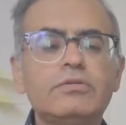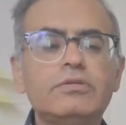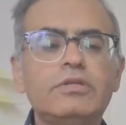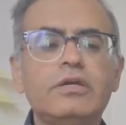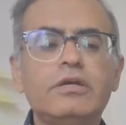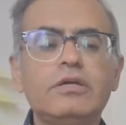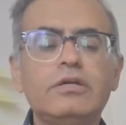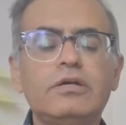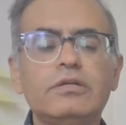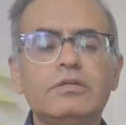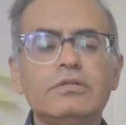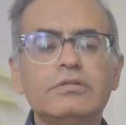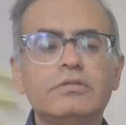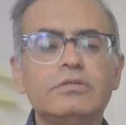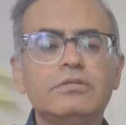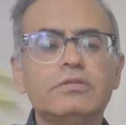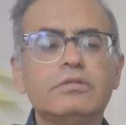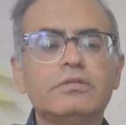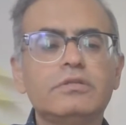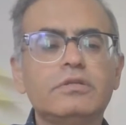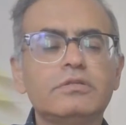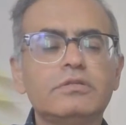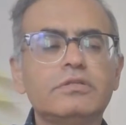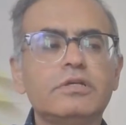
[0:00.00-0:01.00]
think
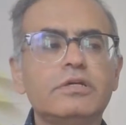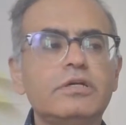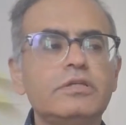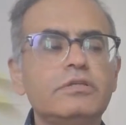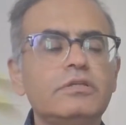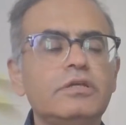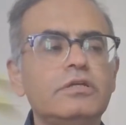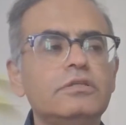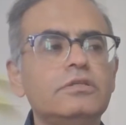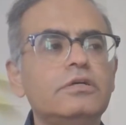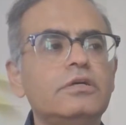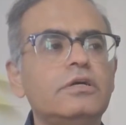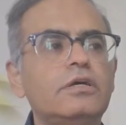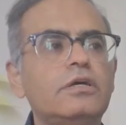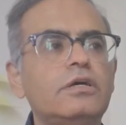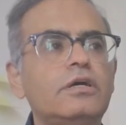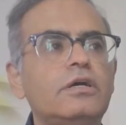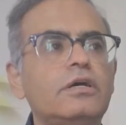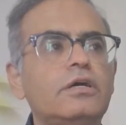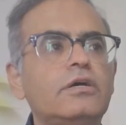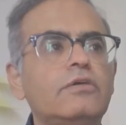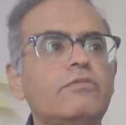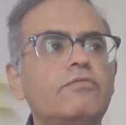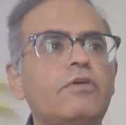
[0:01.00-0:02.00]

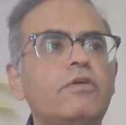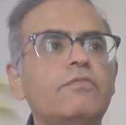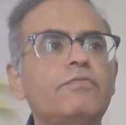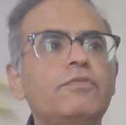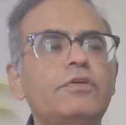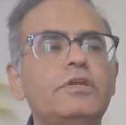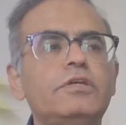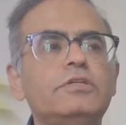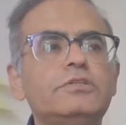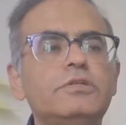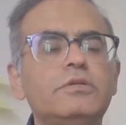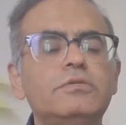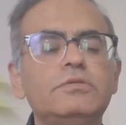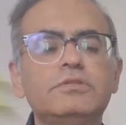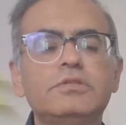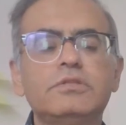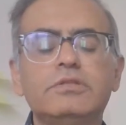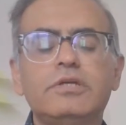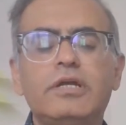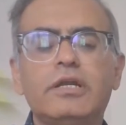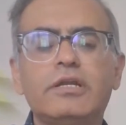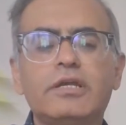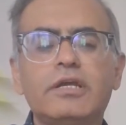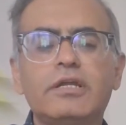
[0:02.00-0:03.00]
the of an institution
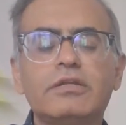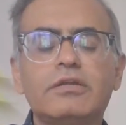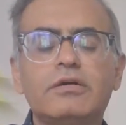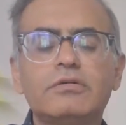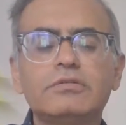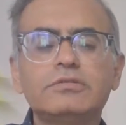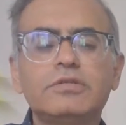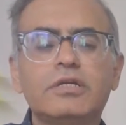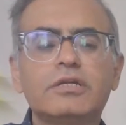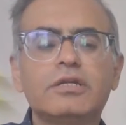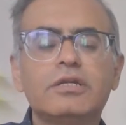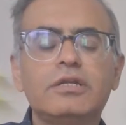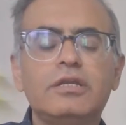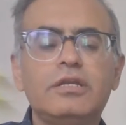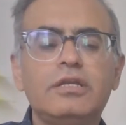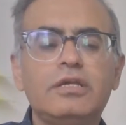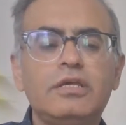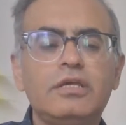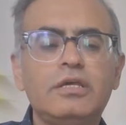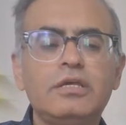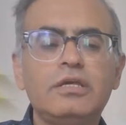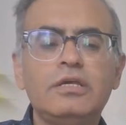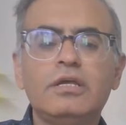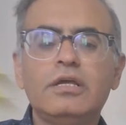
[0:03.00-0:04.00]
that can now
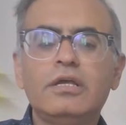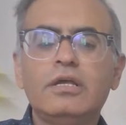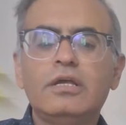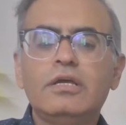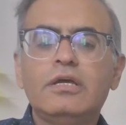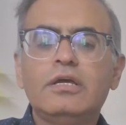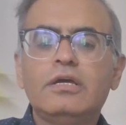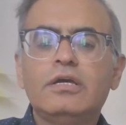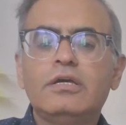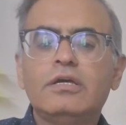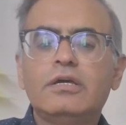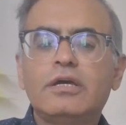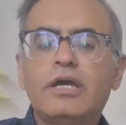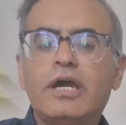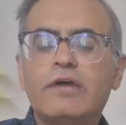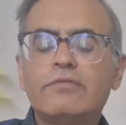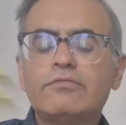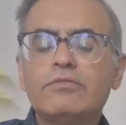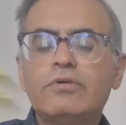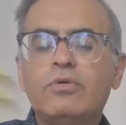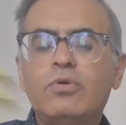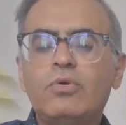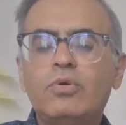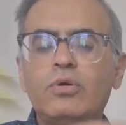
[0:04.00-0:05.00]
suddenly
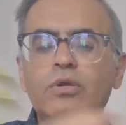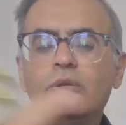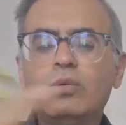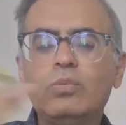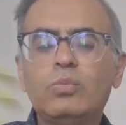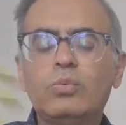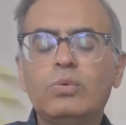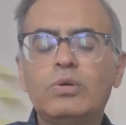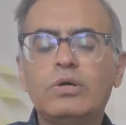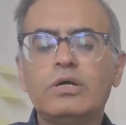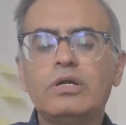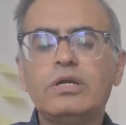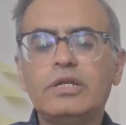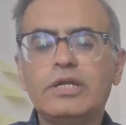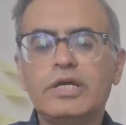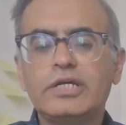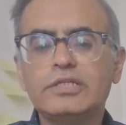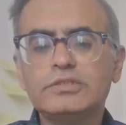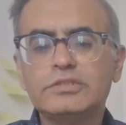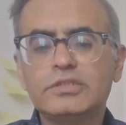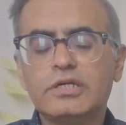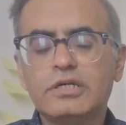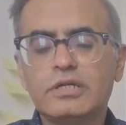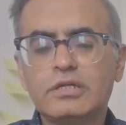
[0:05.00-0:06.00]
have the whole world
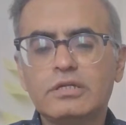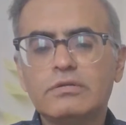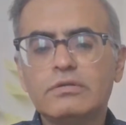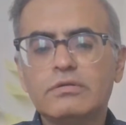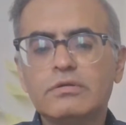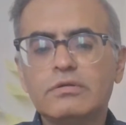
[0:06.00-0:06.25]
as their